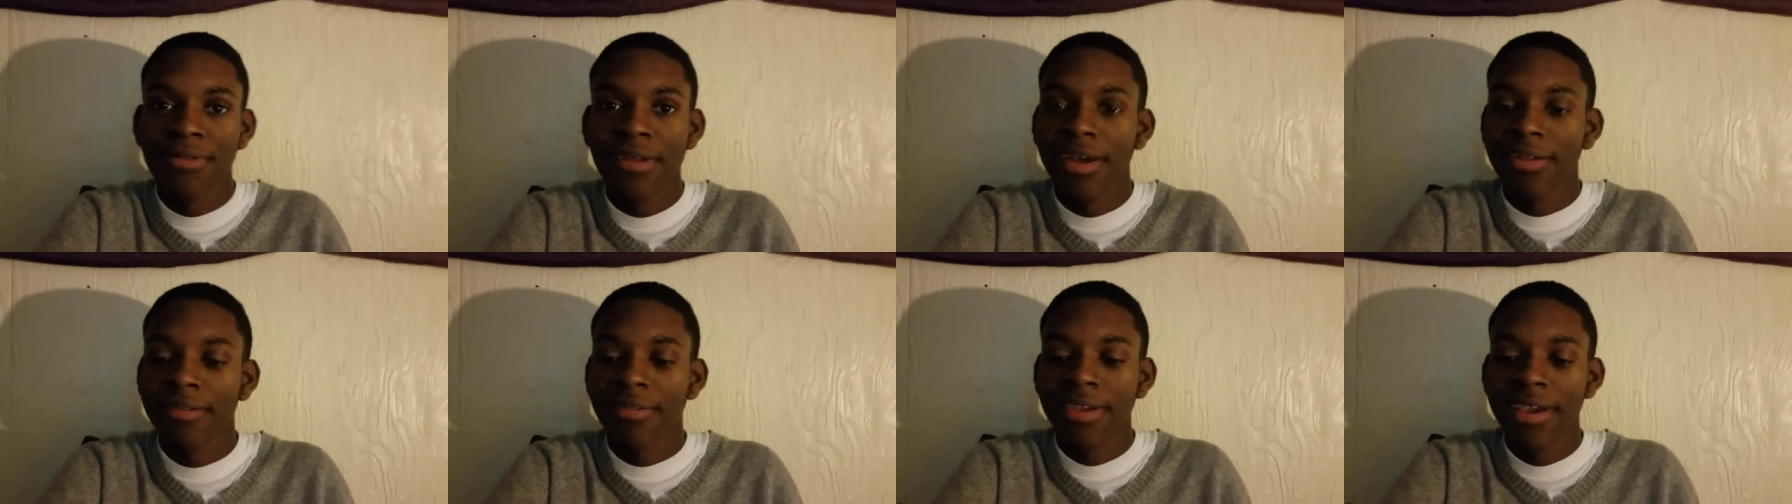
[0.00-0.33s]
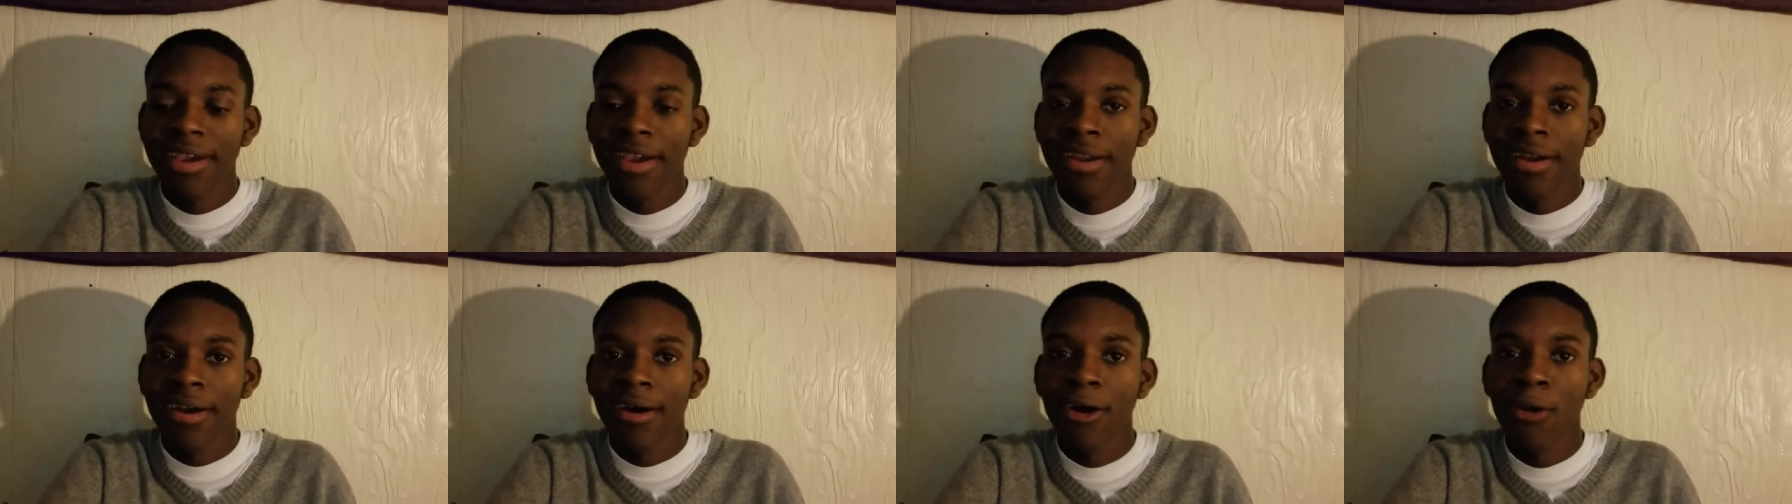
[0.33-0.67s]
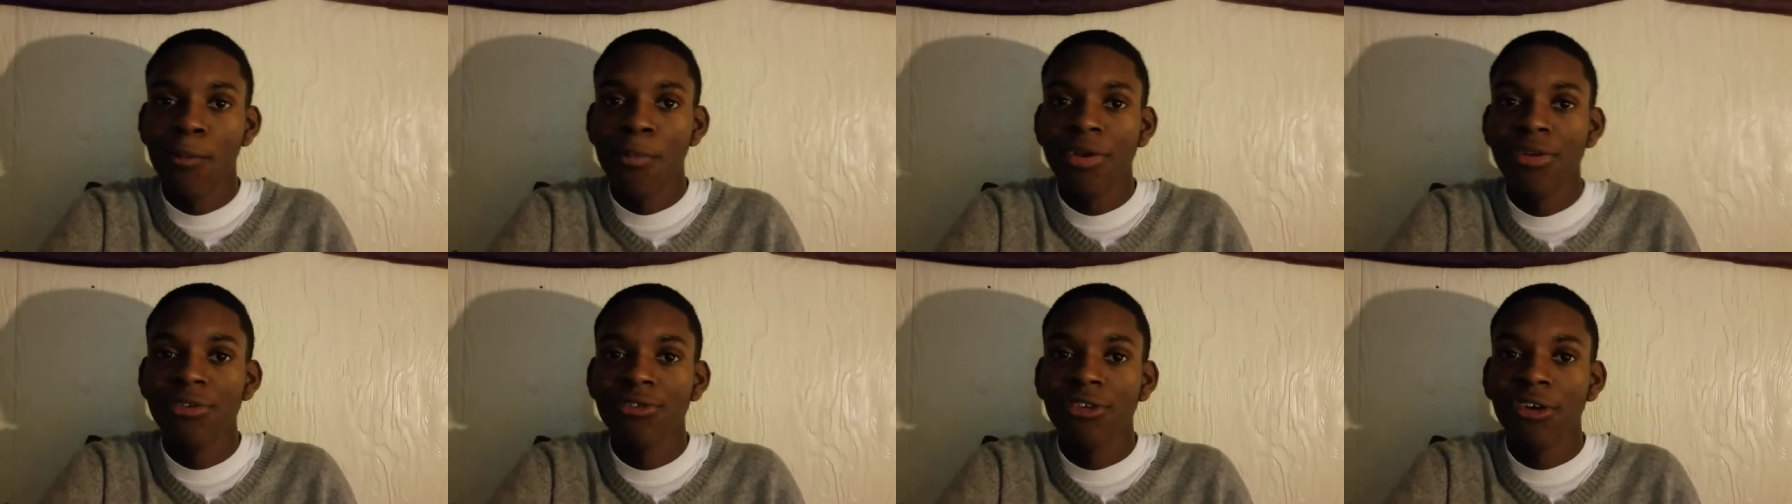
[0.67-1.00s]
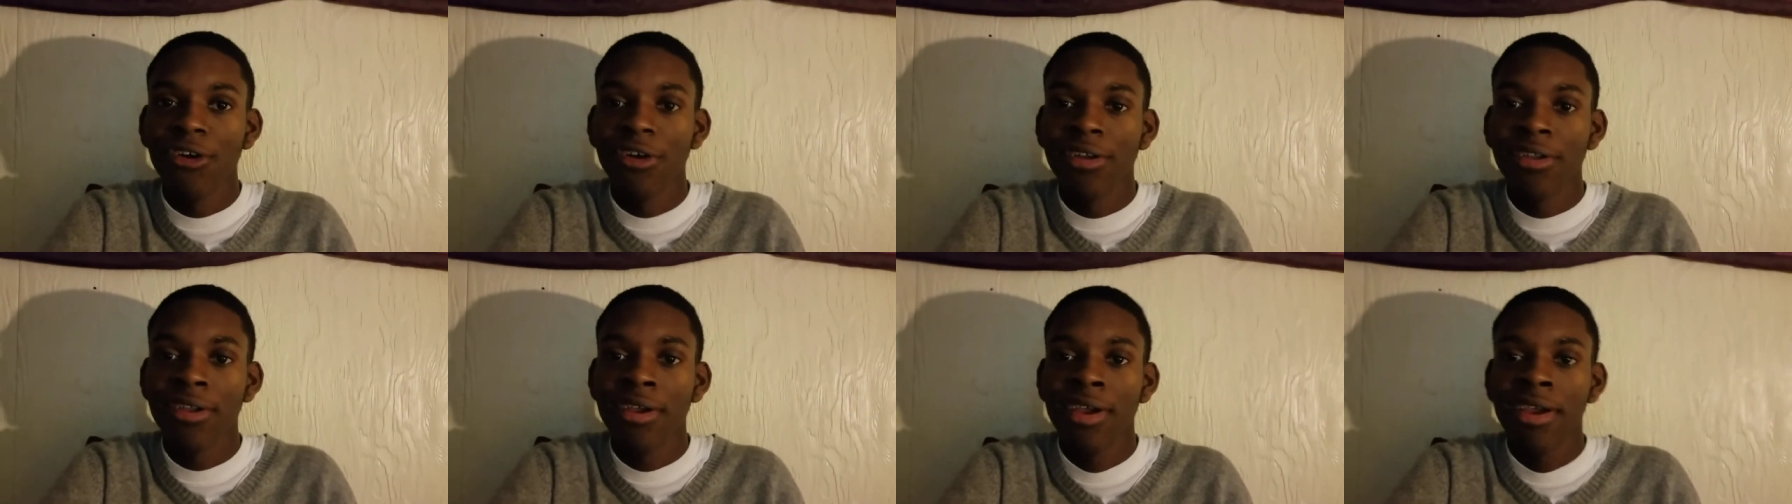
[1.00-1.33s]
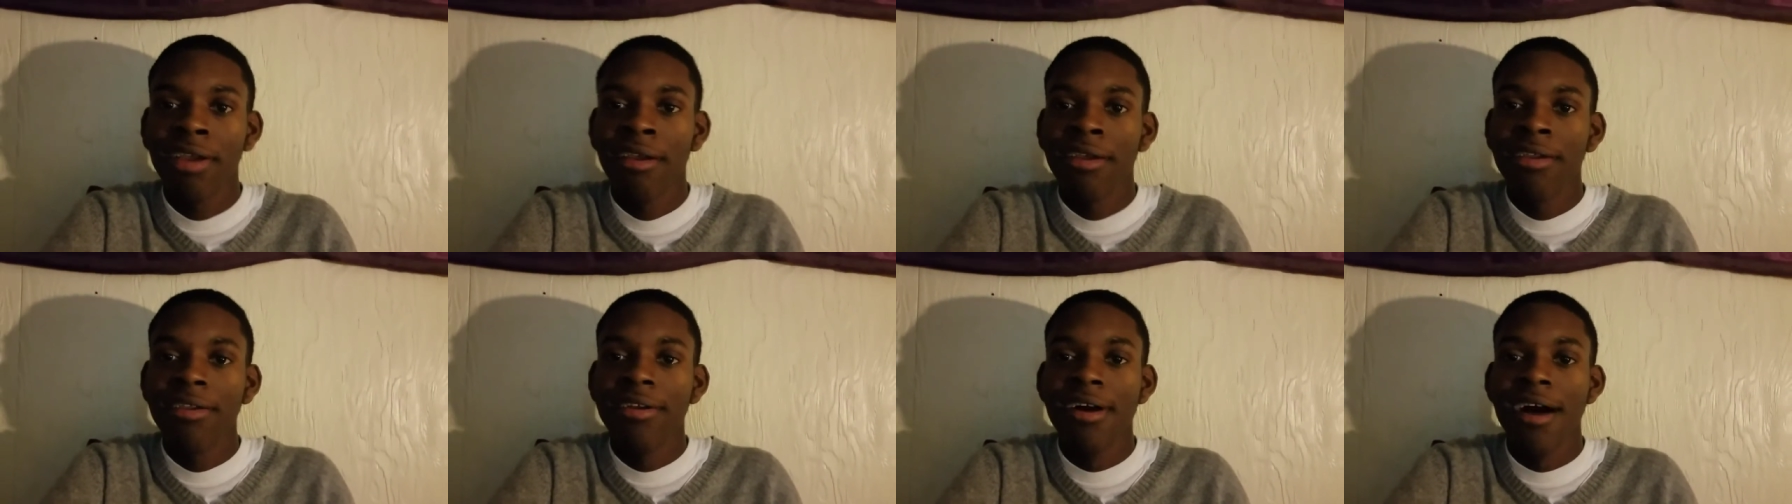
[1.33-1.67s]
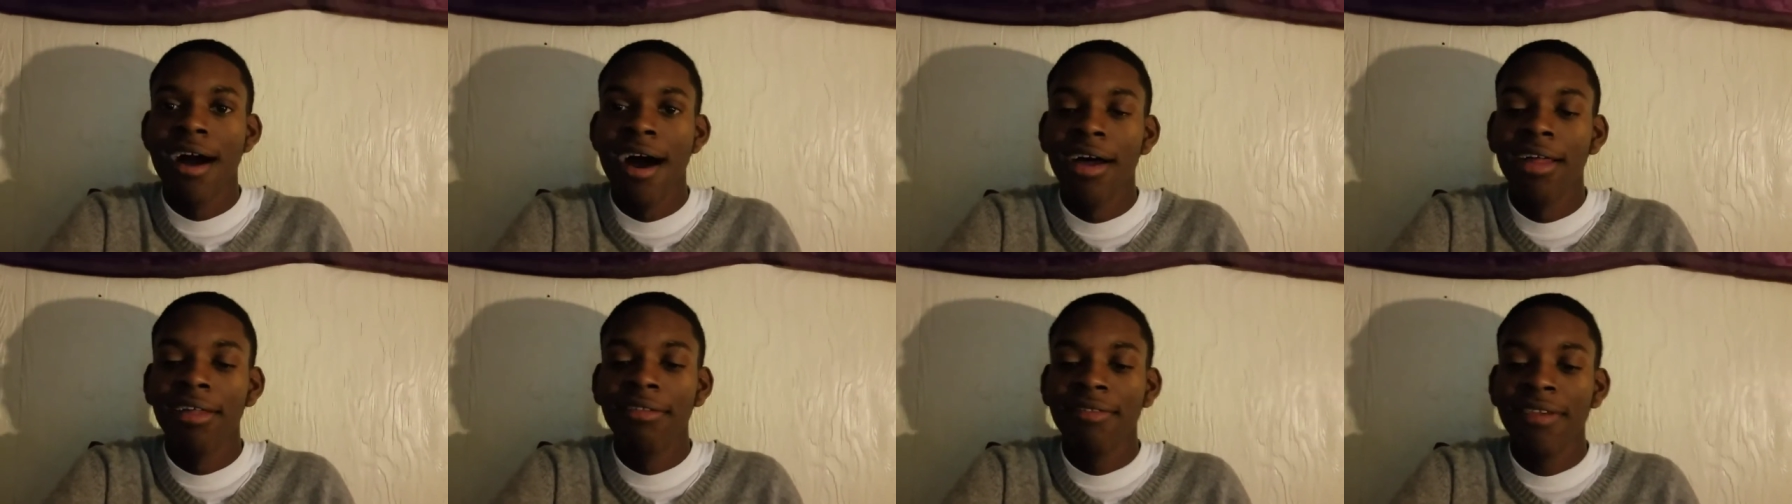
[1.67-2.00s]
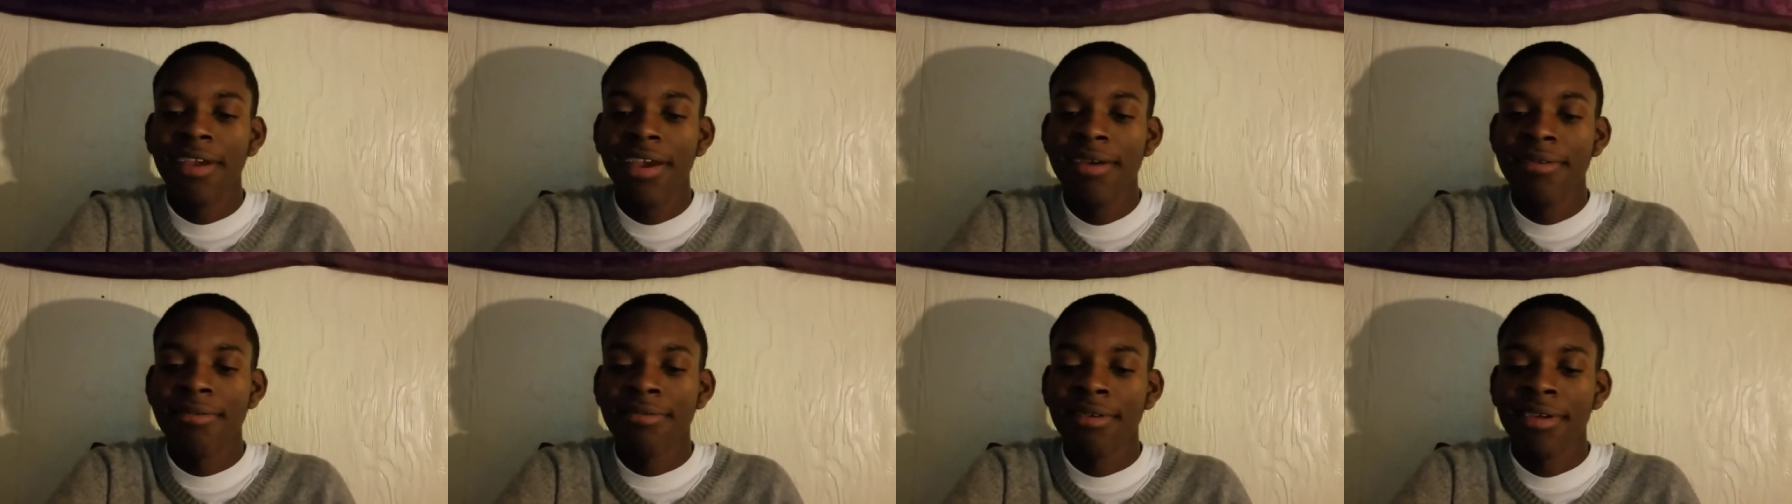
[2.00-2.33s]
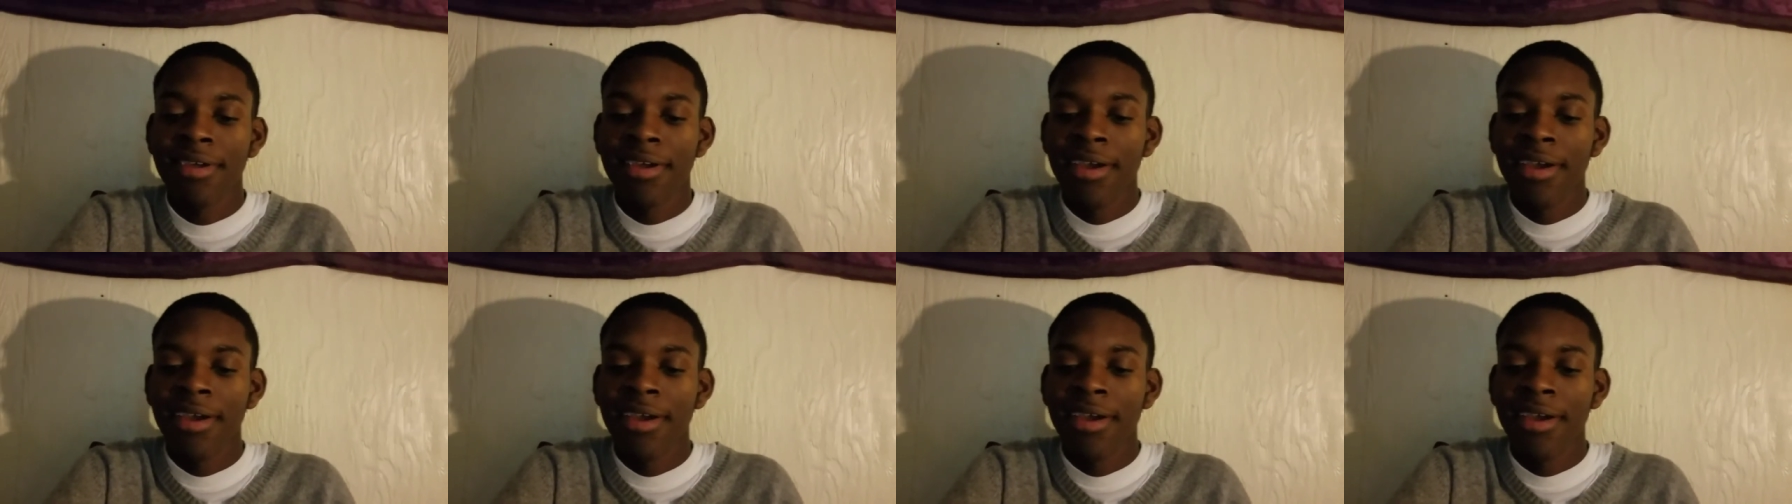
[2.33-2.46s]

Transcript: out there. I hope you enjoy your holidays.